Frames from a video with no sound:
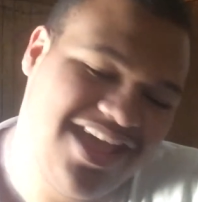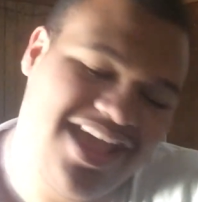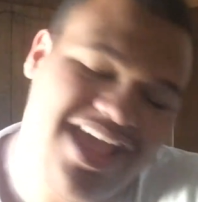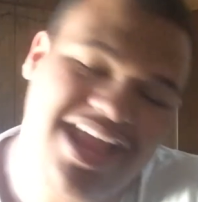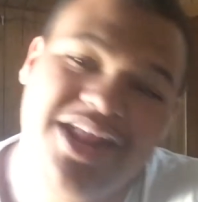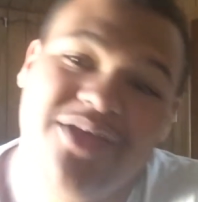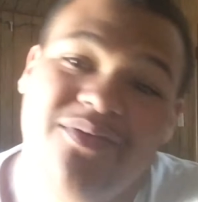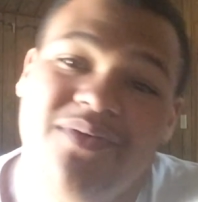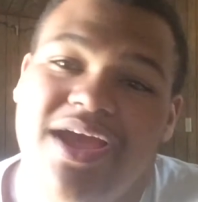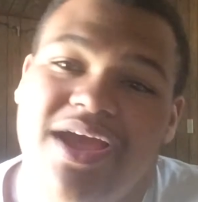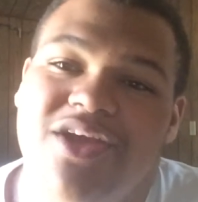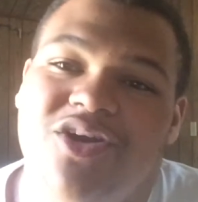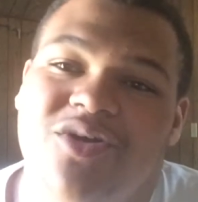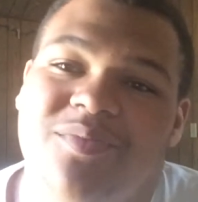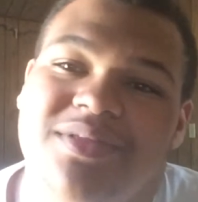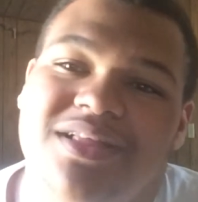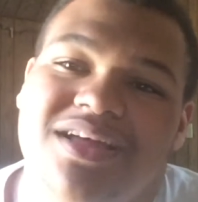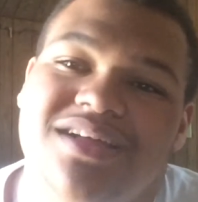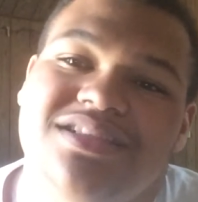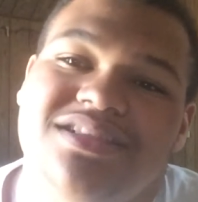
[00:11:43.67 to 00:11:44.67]
Anyway, I
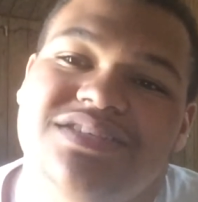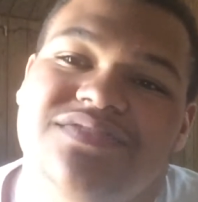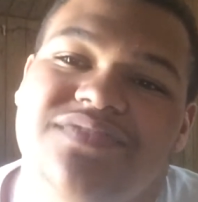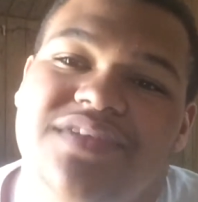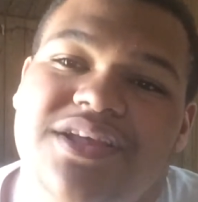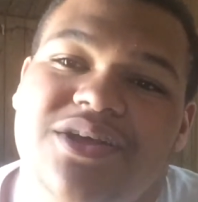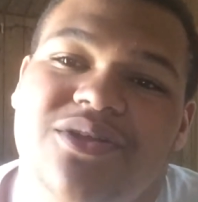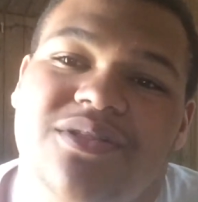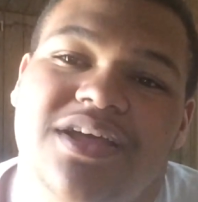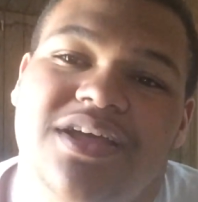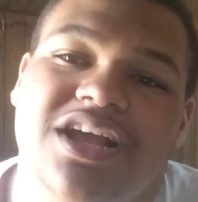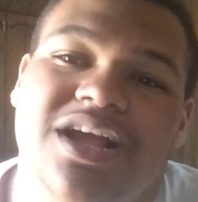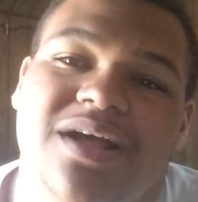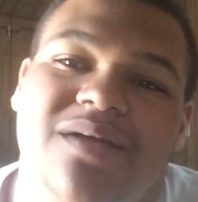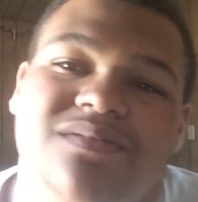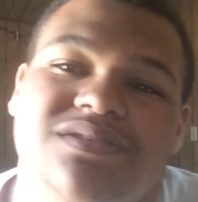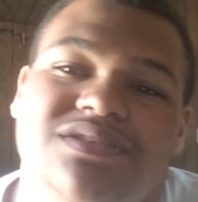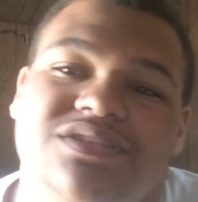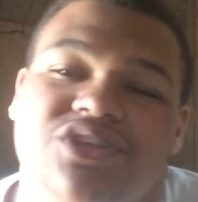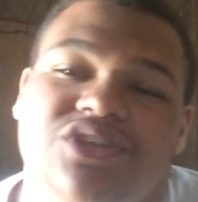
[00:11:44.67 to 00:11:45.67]
hope you liked this video. Like,
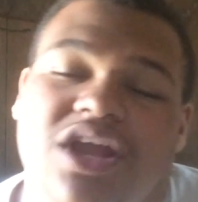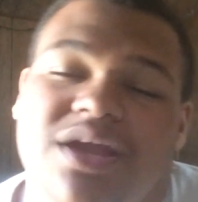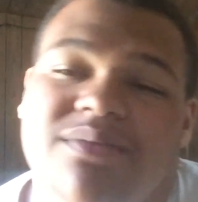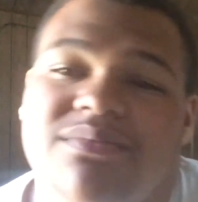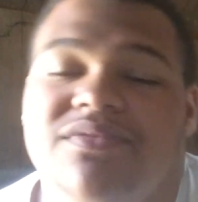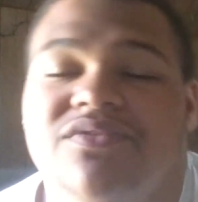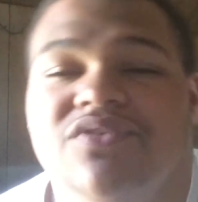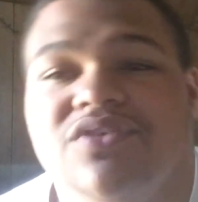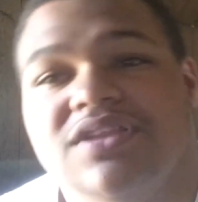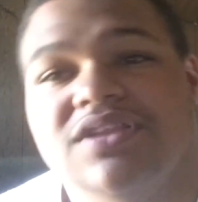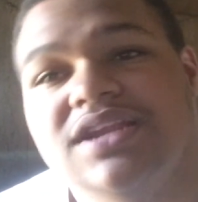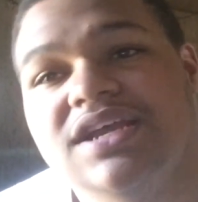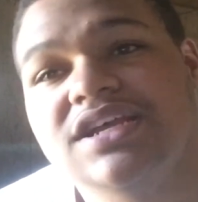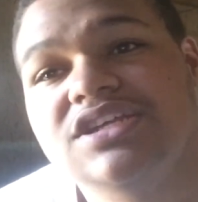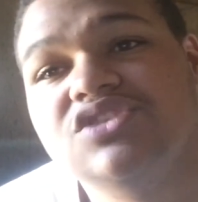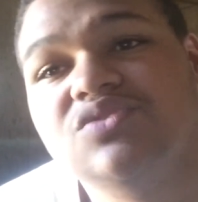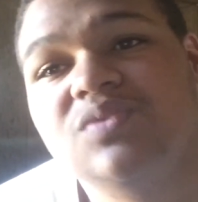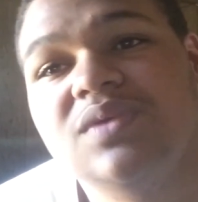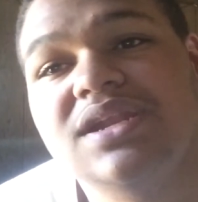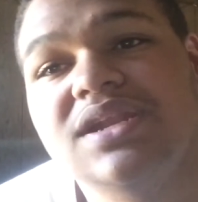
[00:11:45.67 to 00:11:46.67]
comment, subscribe for the
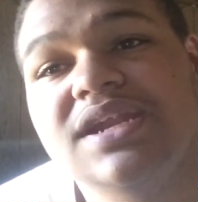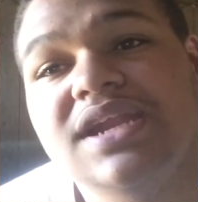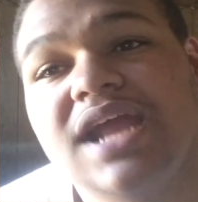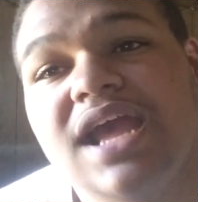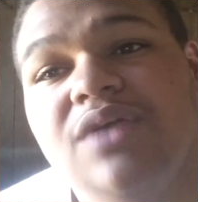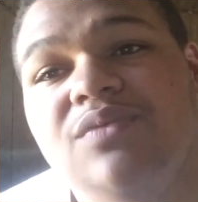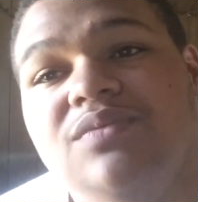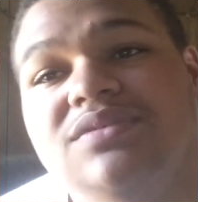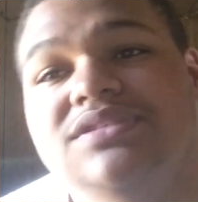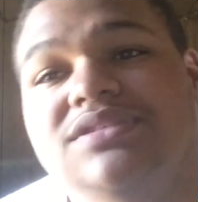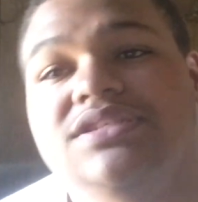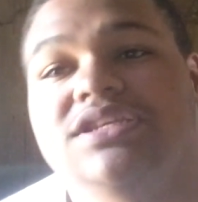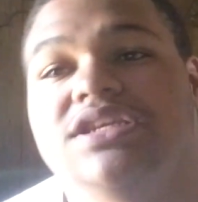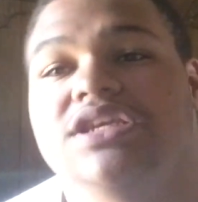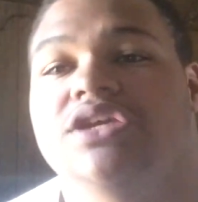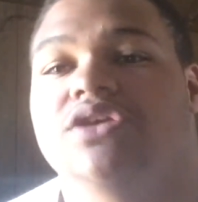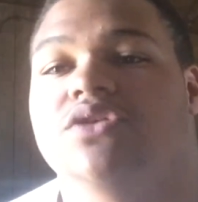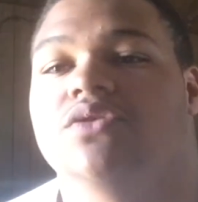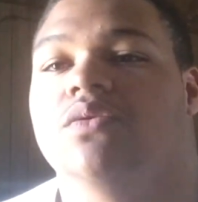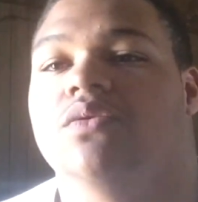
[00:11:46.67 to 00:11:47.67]
next one, and I will see
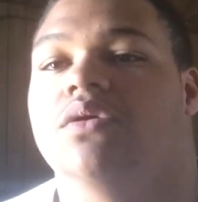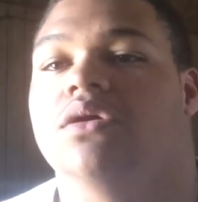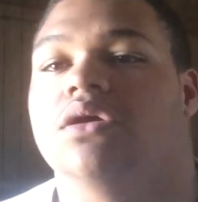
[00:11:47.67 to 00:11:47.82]
you